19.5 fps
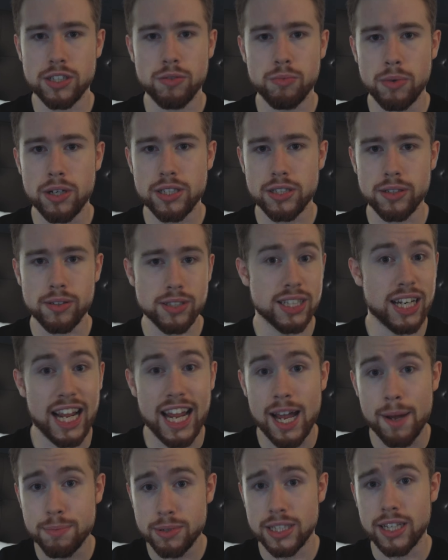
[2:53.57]
and whistles and
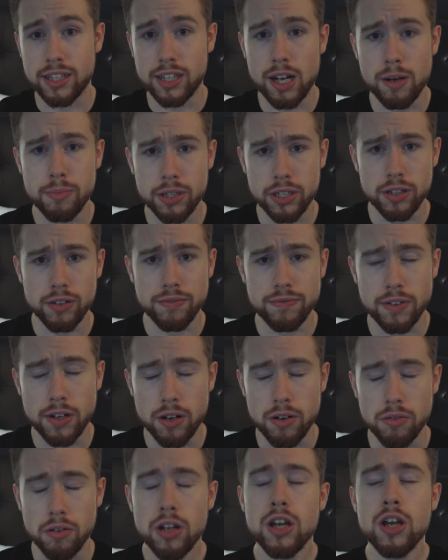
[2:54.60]
apps that come with your
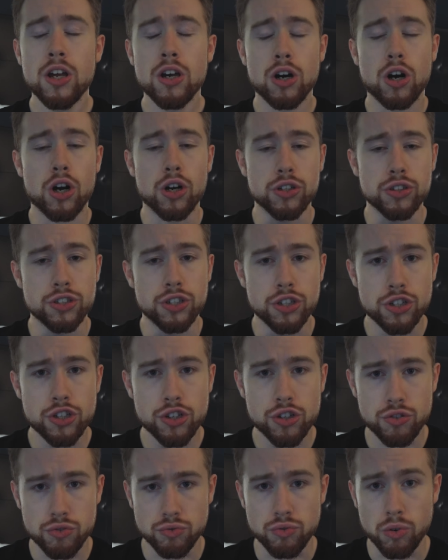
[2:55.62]
phone are
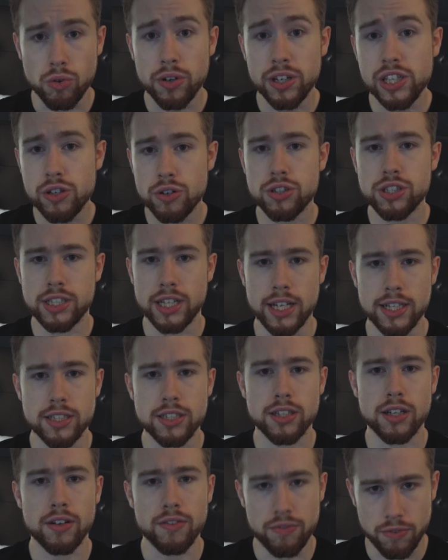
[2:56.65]
destroying your
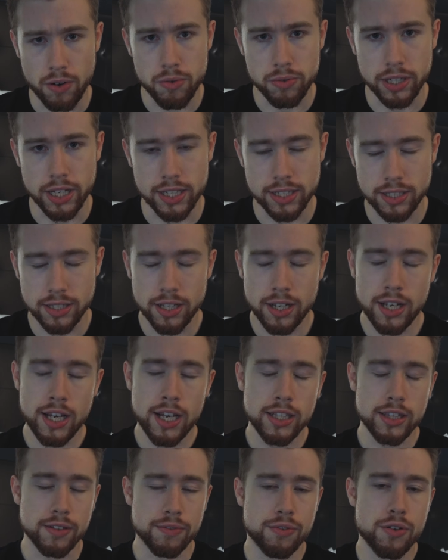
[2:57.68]
sense of focus.
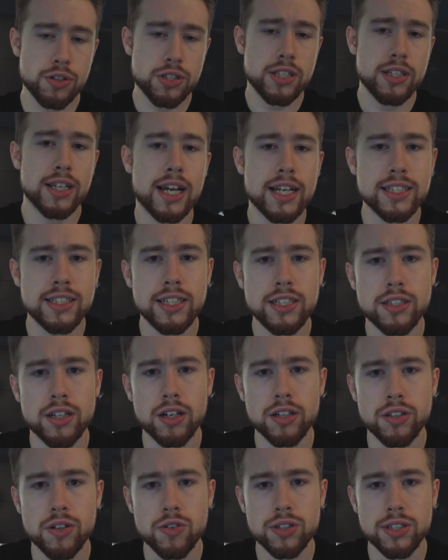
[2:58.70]
The first thing you guys need to
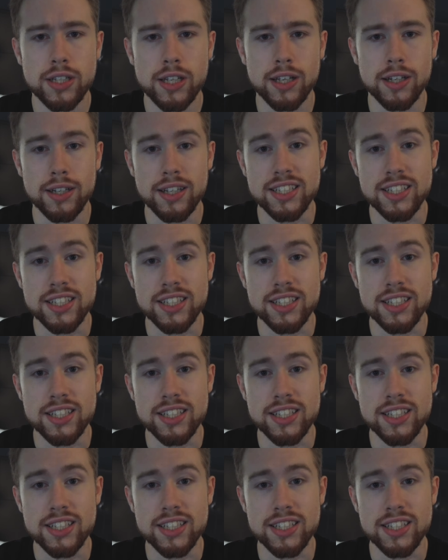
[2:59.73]
understand